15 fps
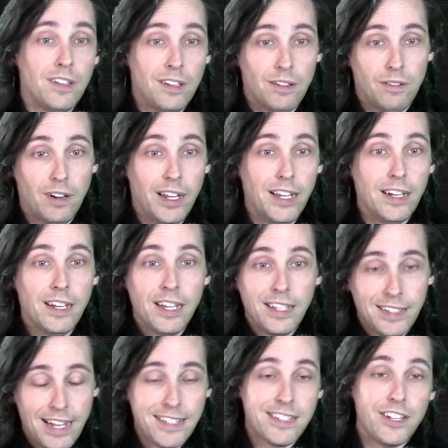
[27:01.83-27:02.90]
Right?
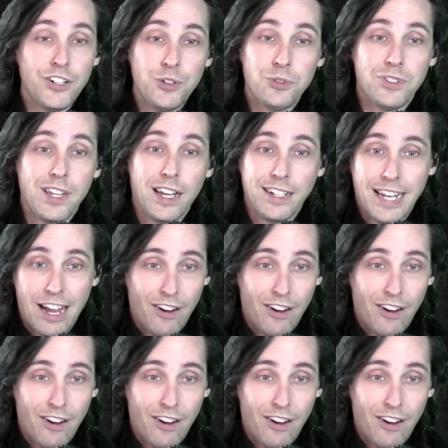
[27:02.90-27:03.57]
That's the new thing now.